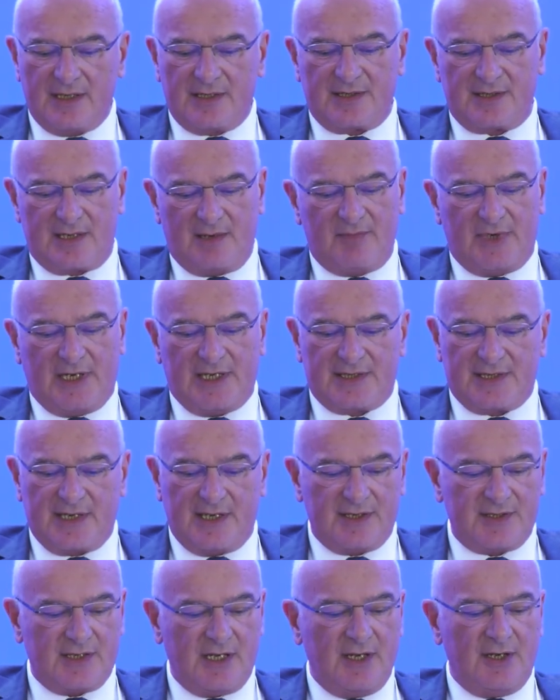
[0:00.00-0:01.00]
simply
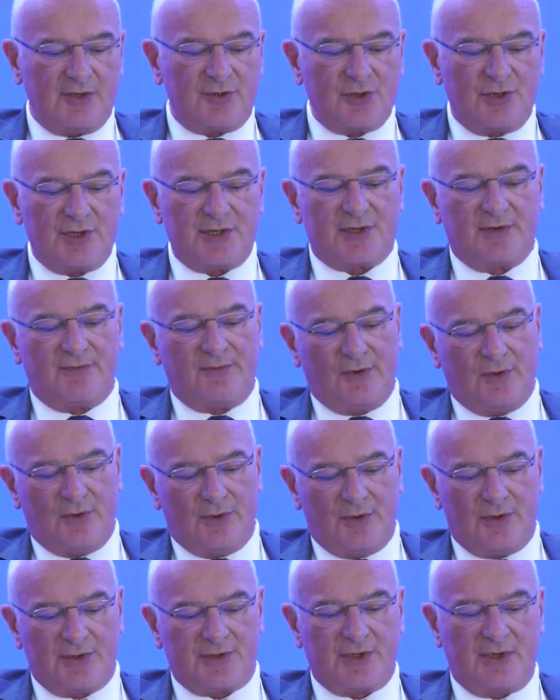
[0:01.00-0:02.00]
says, choice of
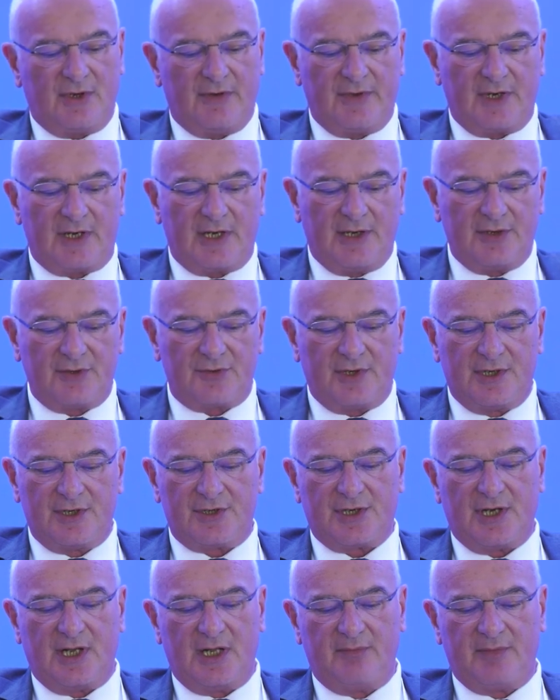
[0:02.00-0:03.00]
laws of a country
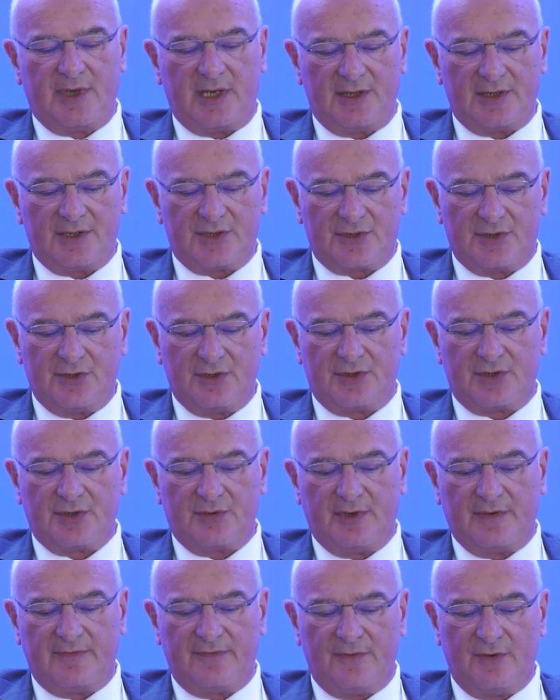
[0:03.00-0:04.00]
shall be understood
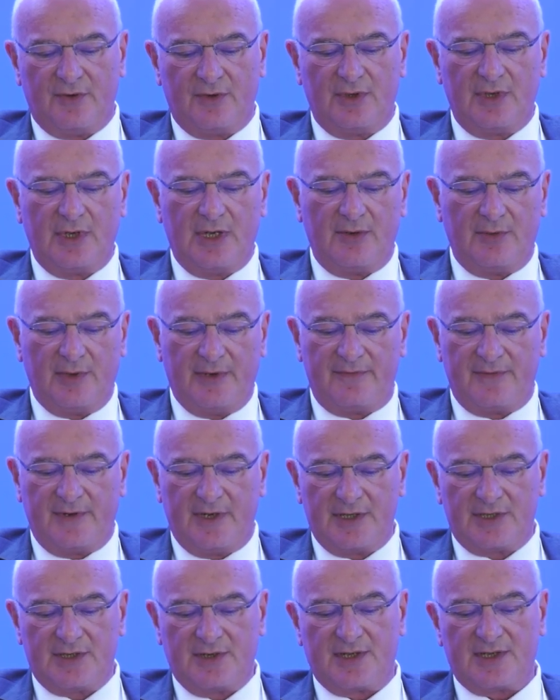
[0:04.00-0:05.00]
to
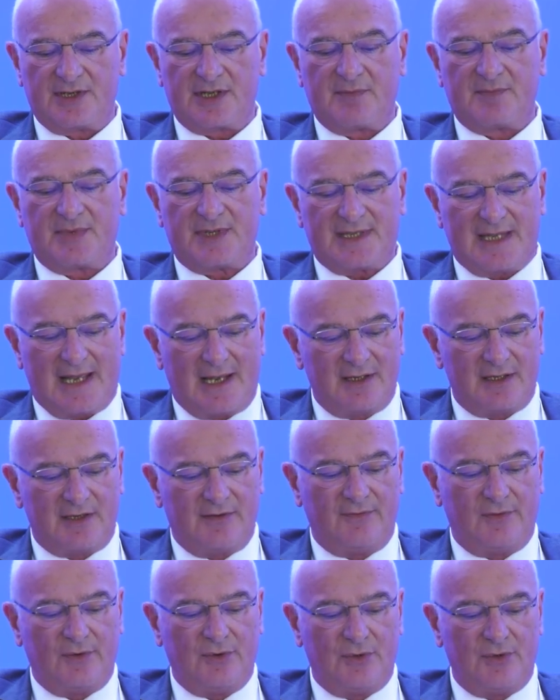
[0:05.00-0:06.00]
refer to the
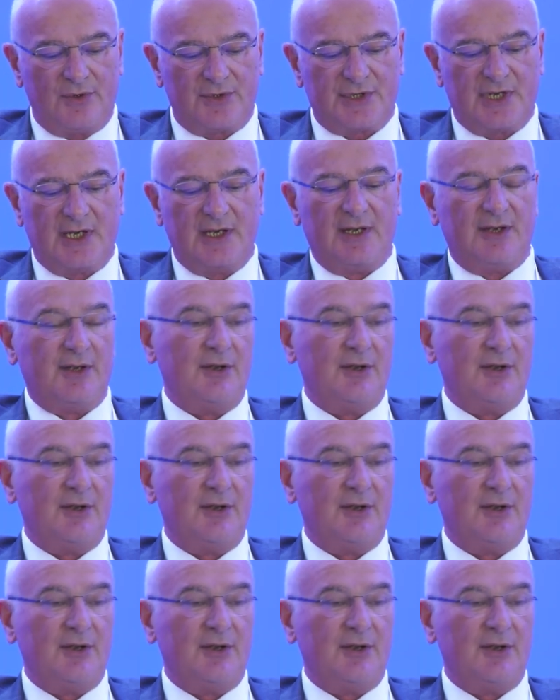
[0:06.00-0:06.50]
substantive laws,